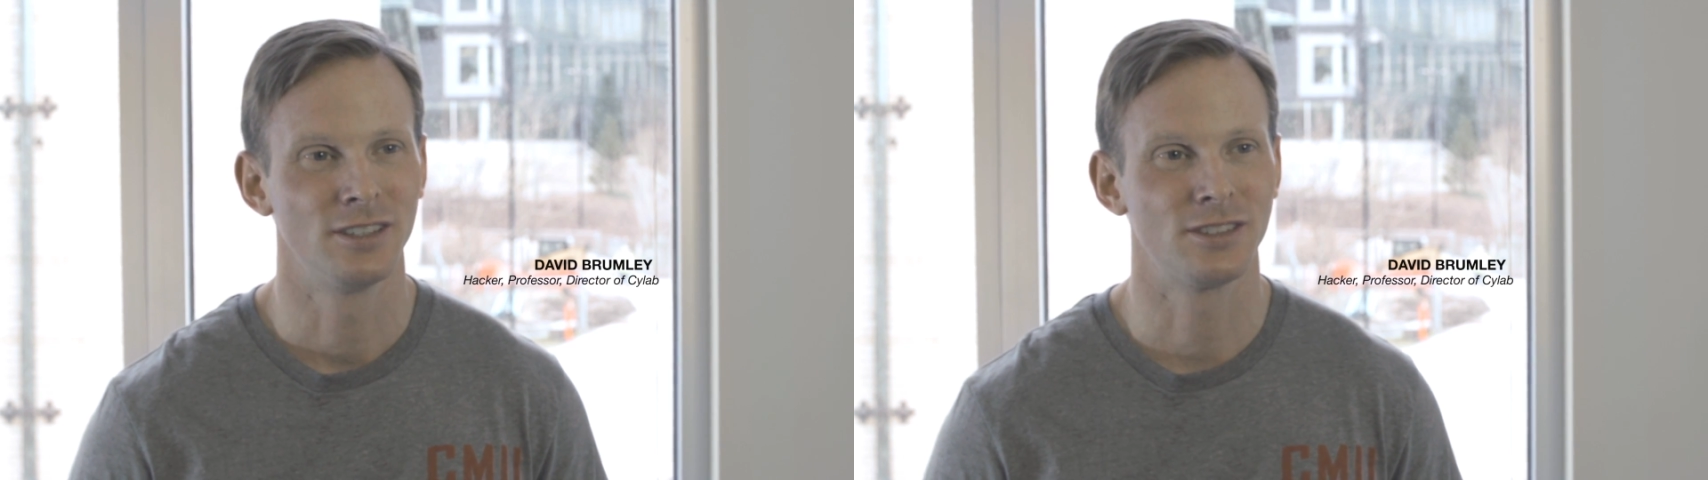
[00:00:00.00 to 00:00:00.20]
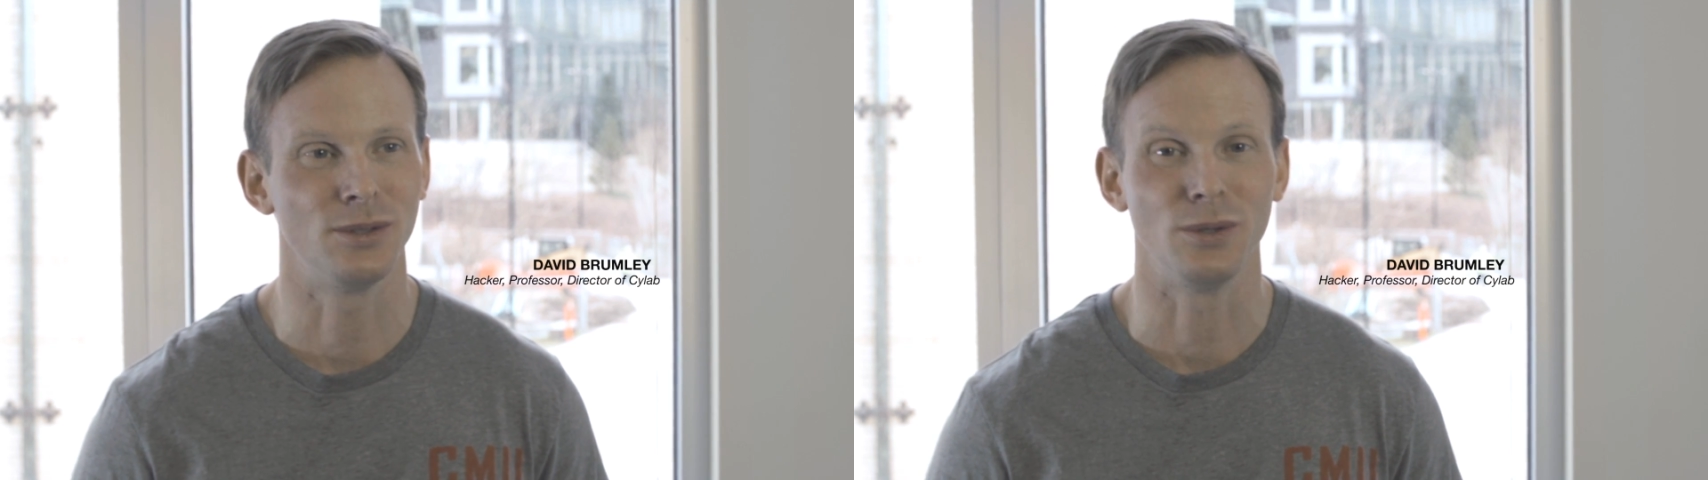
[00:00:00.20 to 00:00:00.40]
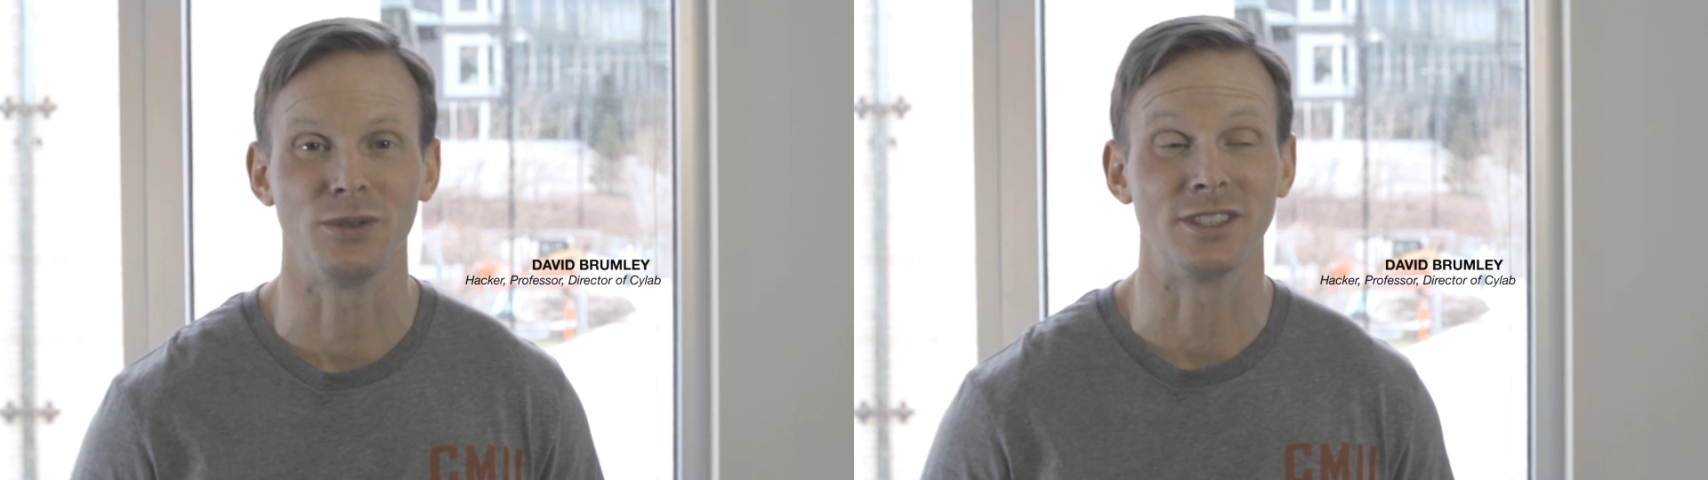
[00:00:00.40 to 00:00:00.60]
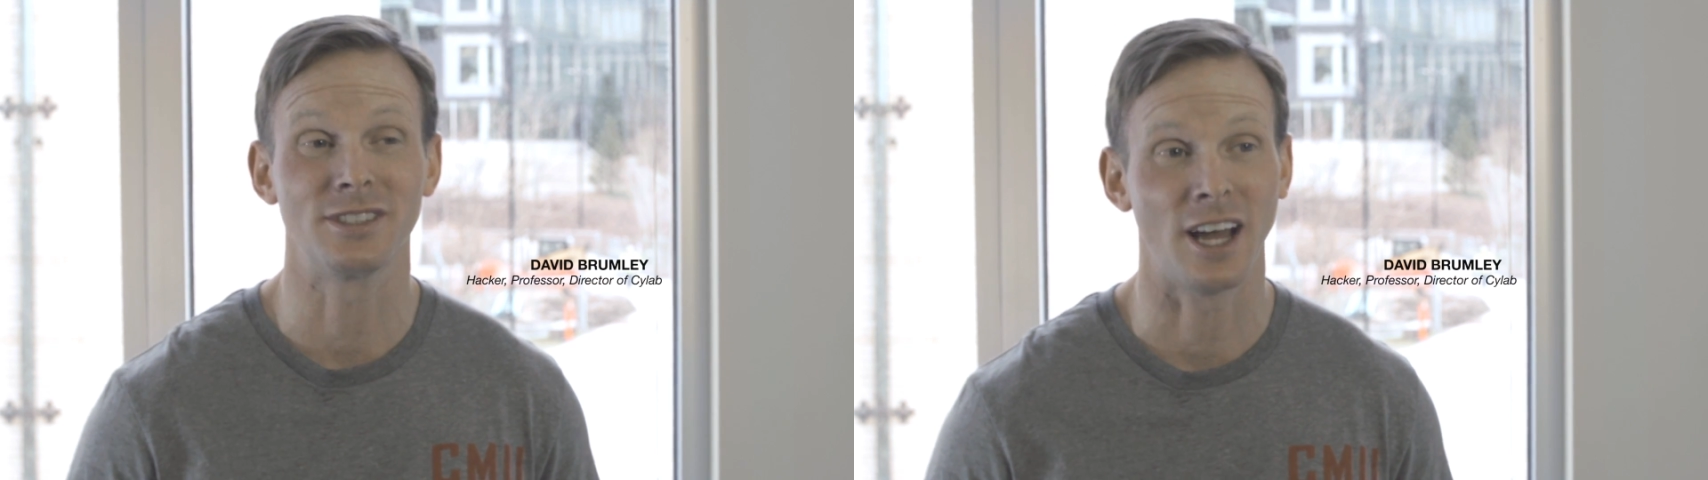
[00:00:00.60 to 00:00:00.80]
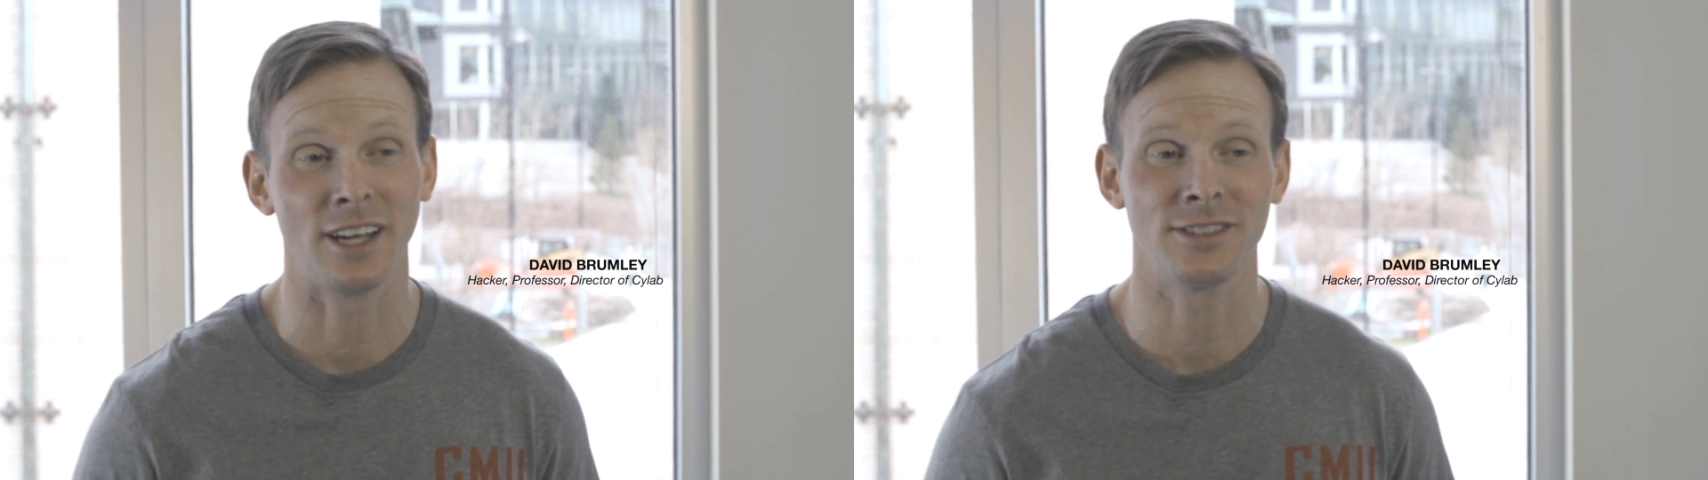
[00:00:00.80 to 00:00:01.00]
to the
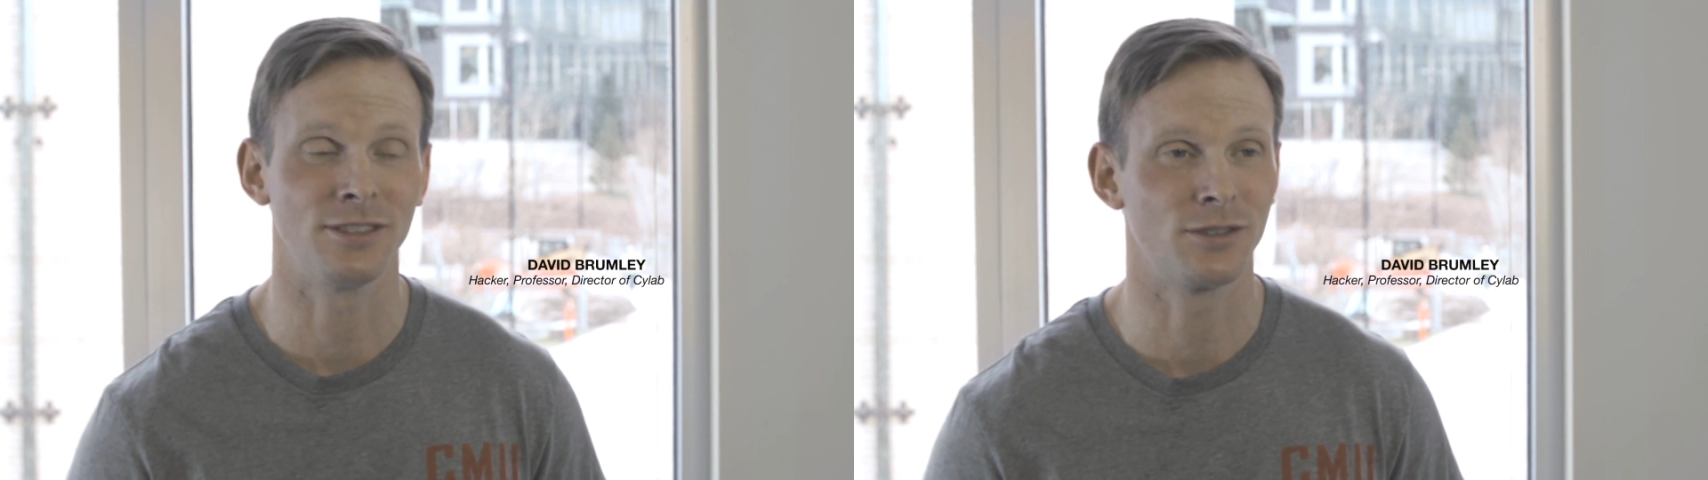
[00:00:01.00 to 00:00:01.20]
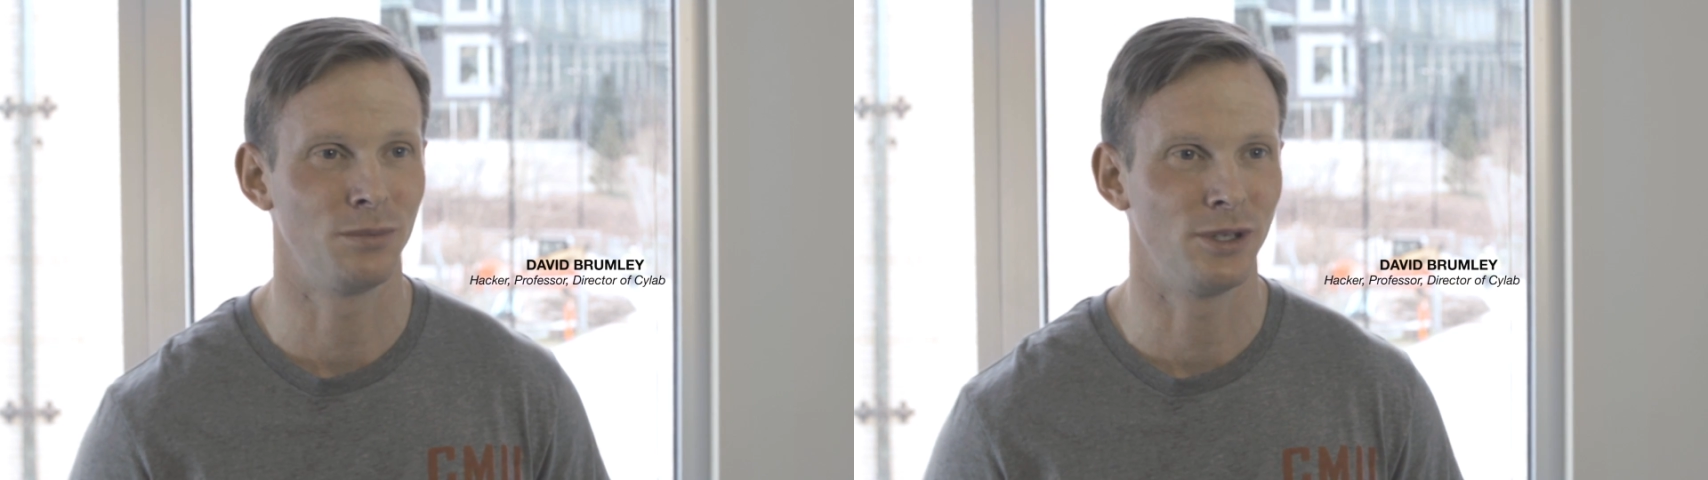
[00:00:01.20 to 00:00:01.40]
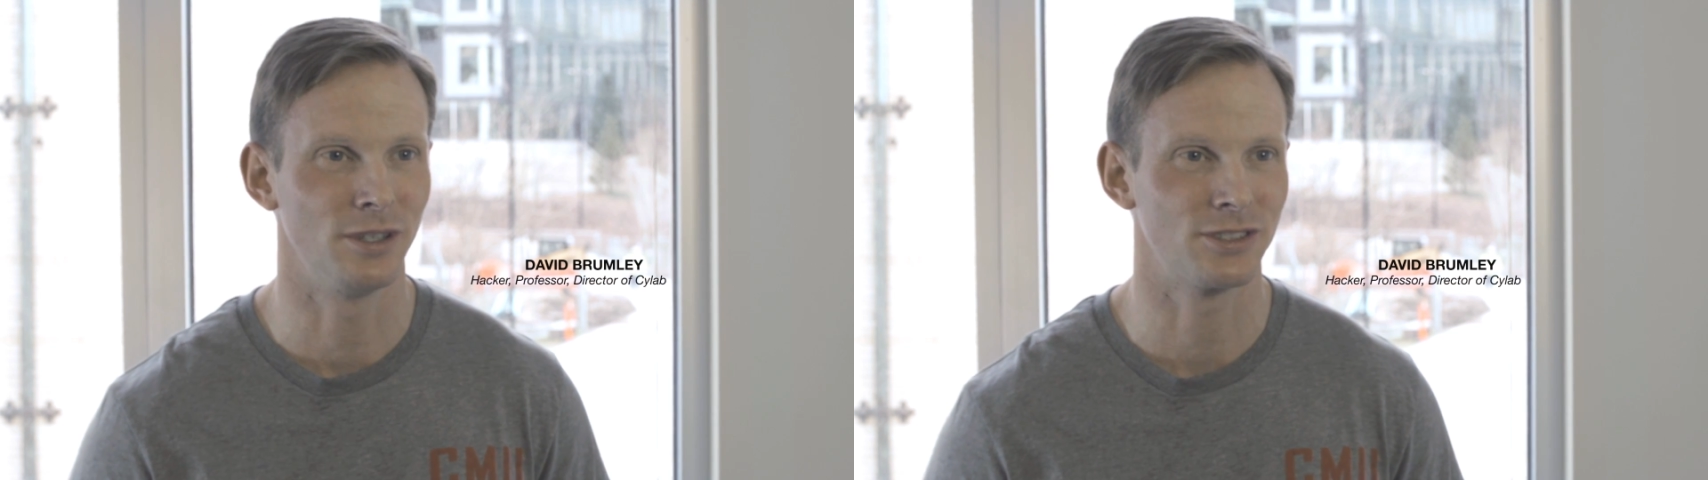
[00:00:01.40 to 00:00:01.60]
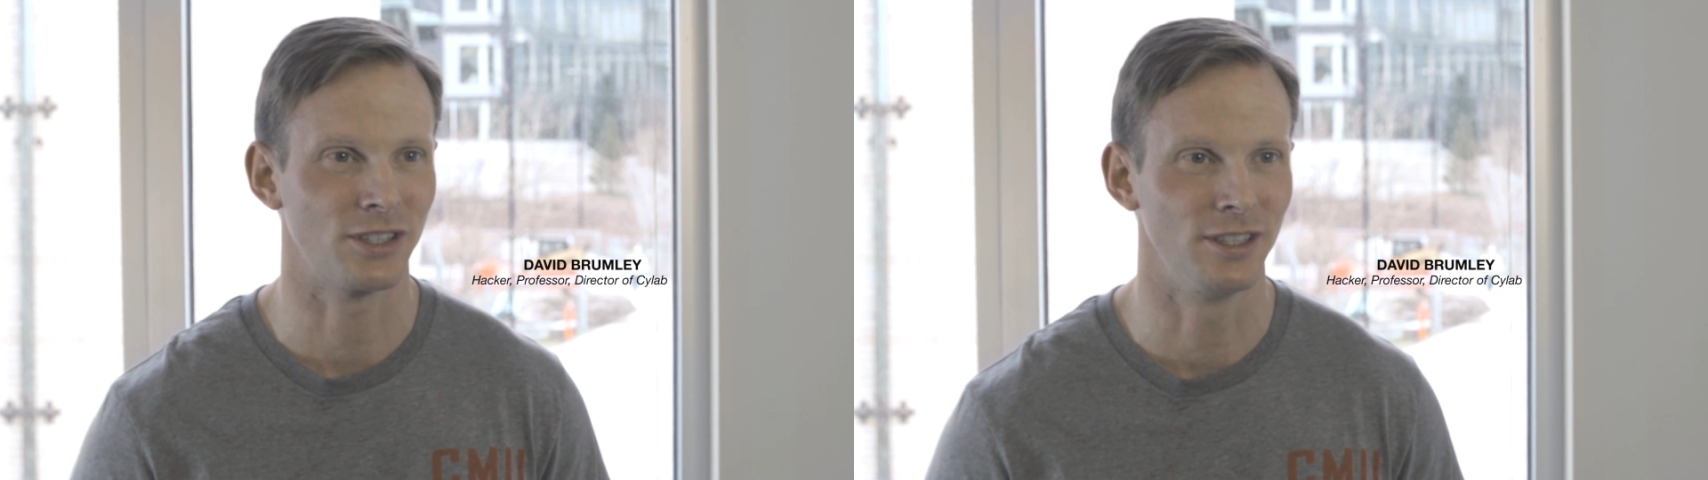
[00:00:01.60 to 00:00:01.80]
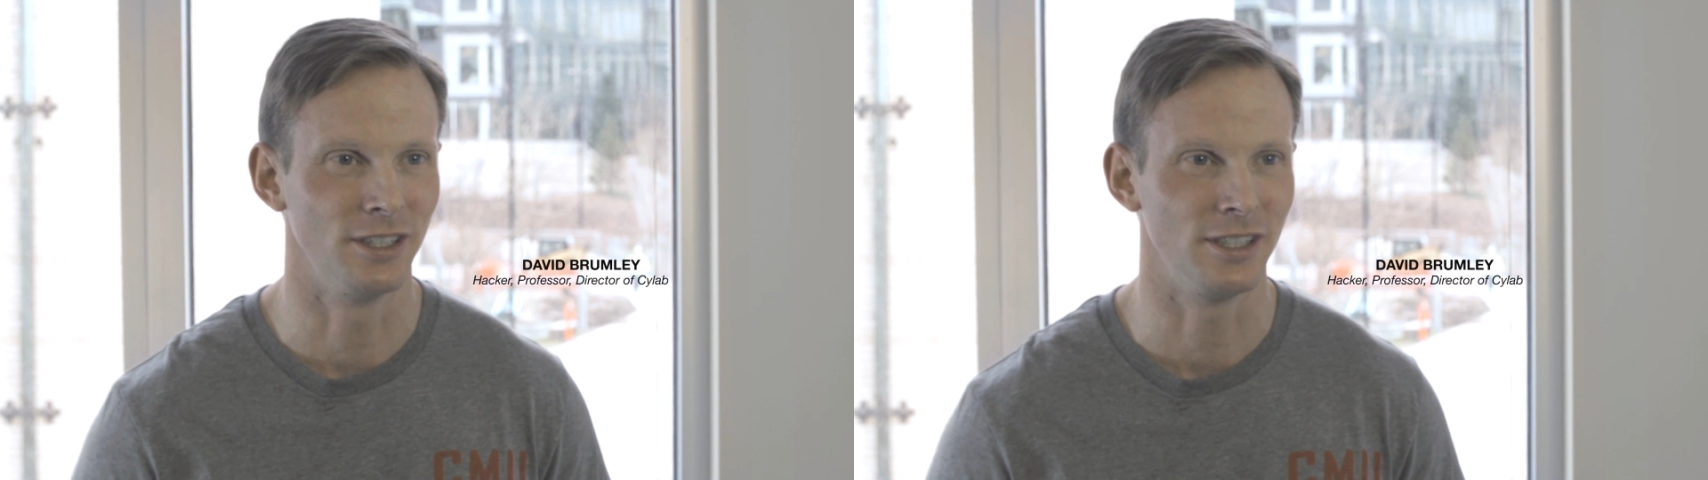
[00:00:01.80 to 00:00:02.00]
science of computer
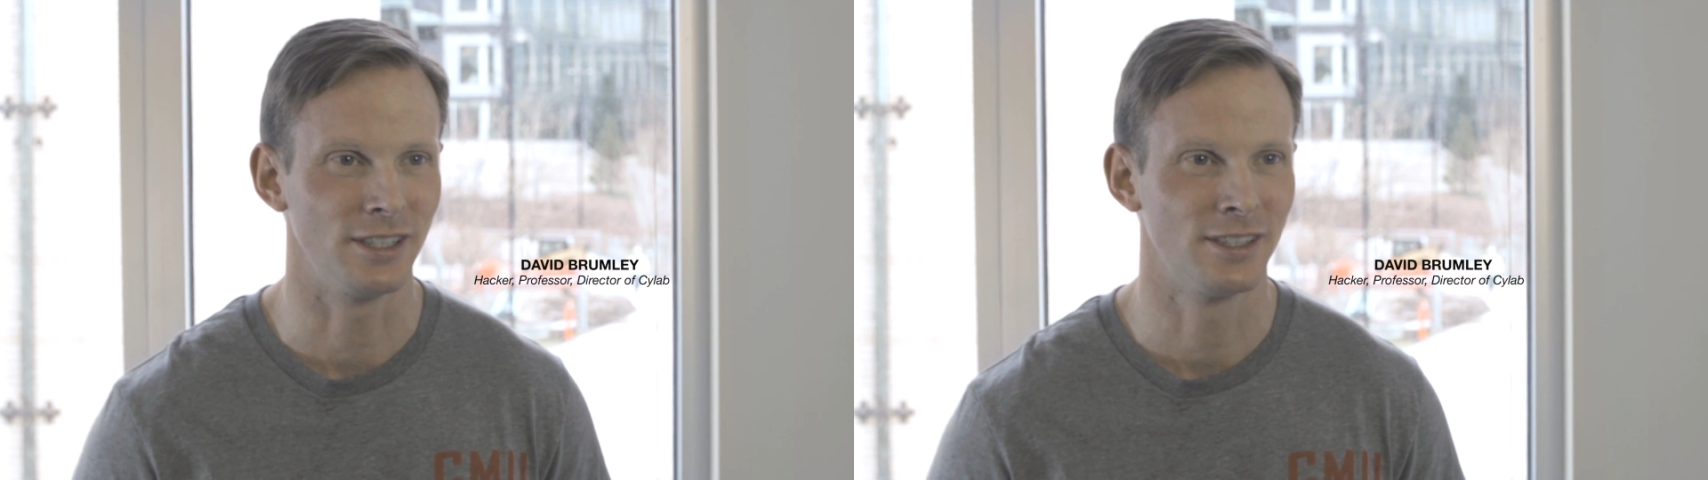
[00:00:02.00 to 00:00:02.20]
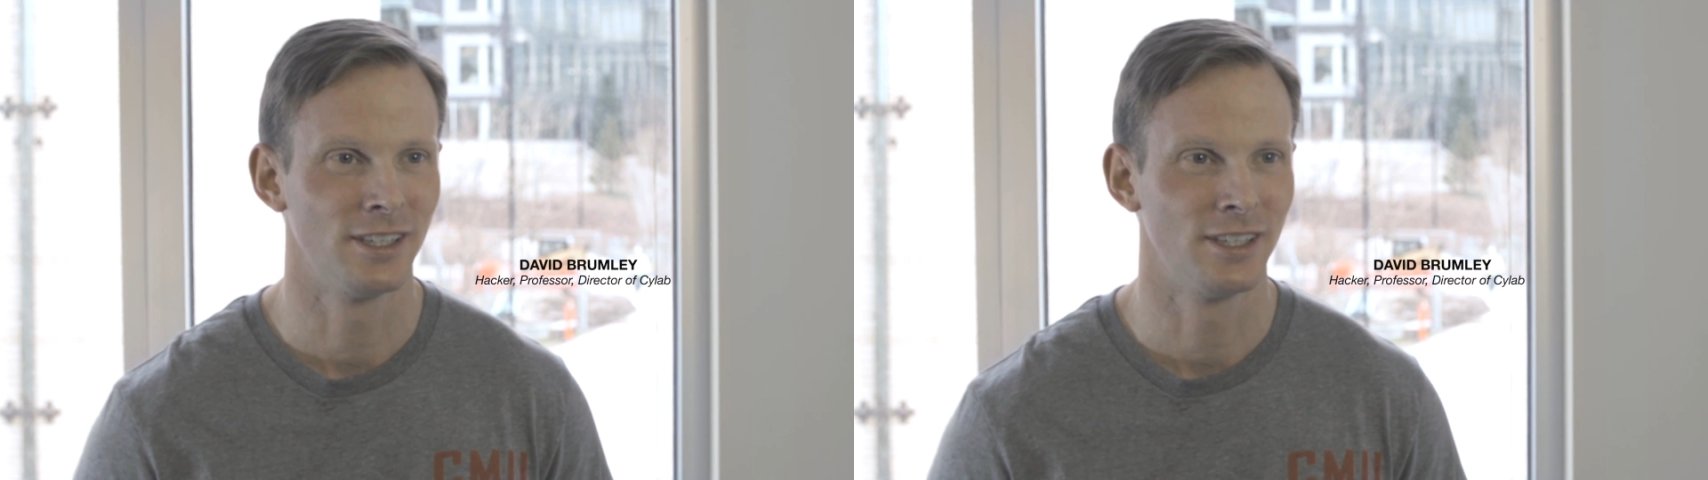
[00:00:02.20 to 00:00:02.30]
security.